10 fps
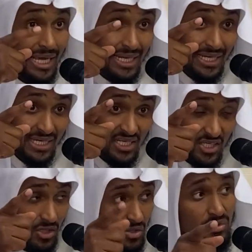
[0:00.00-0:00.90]
lakin
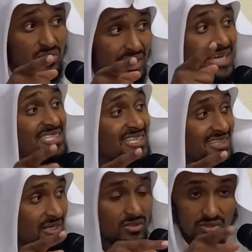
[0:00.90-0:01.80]
he owes
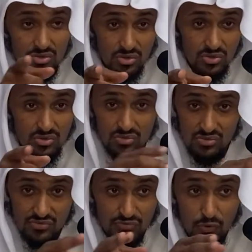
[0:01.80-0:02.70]
80,000
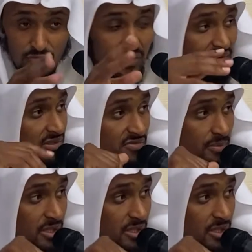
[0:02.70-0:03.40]
to 4 or 5 different